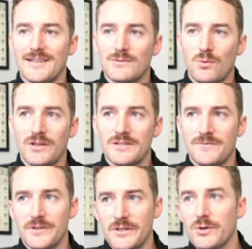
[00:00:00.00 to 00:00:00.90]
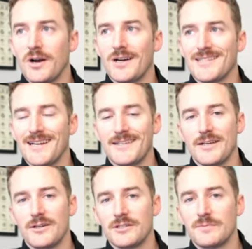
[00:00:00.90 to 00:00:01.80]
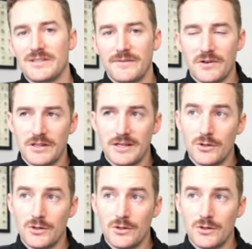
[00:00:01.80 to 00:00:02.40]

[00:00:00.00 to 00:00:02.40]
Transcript: this one is for you contact hitters, specifically